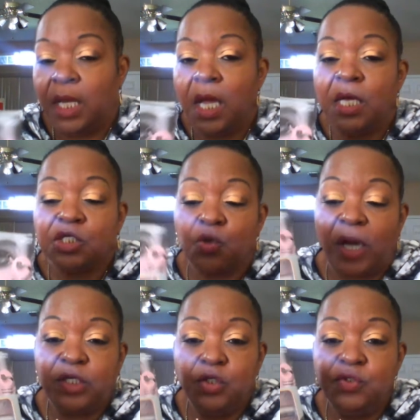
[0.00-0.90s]
So I
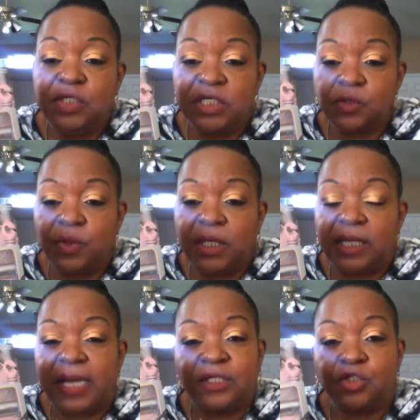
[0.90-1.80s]
used this one,
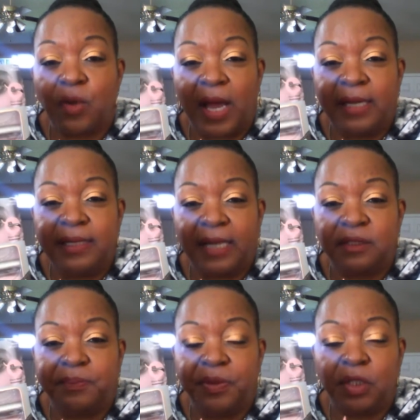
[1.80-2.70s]
and I tried not to
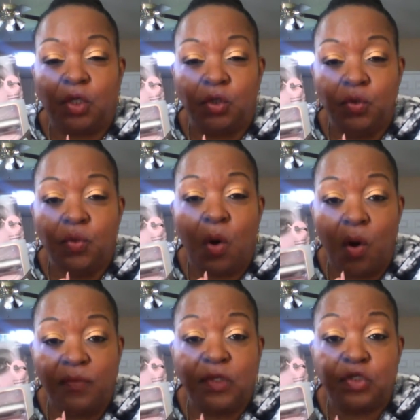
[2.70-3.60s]
put glue
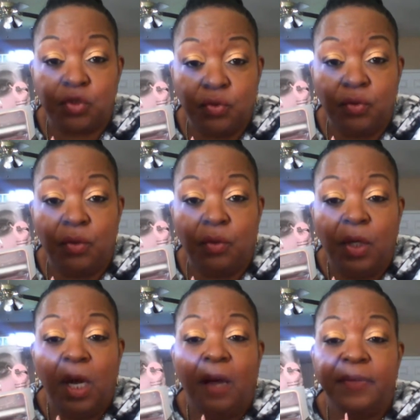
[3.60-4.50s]
on the tool
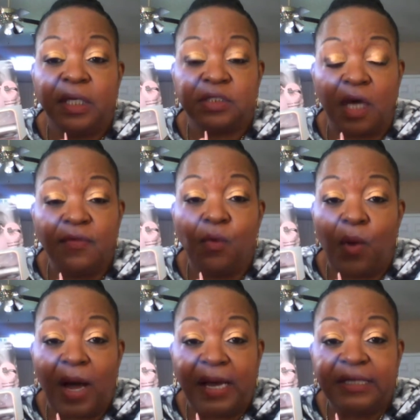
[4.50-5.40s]
because
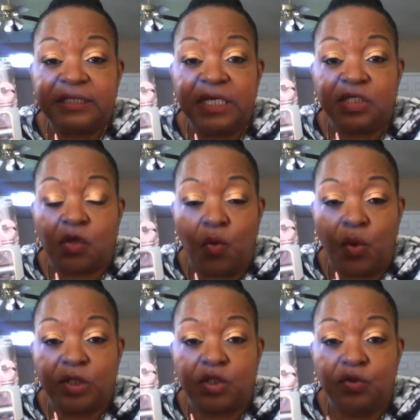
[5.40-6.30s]
otherwise it's
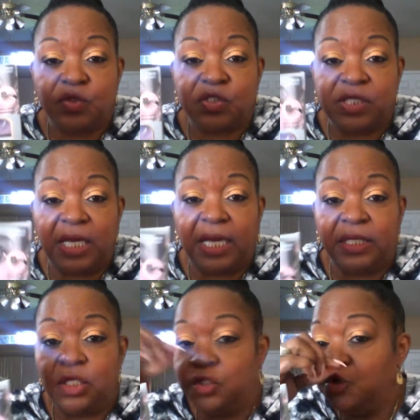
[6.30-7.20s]
going to stick
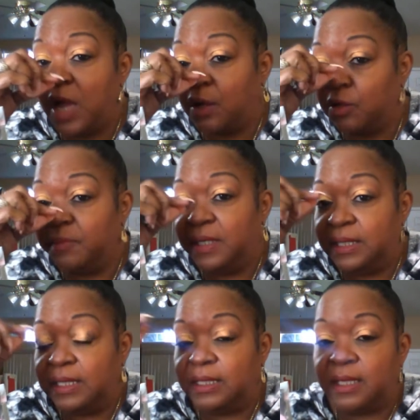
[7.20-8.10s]
and then you're not going to be able
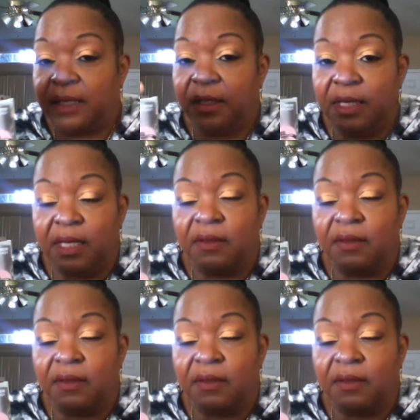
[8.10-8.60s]
to get it underneath.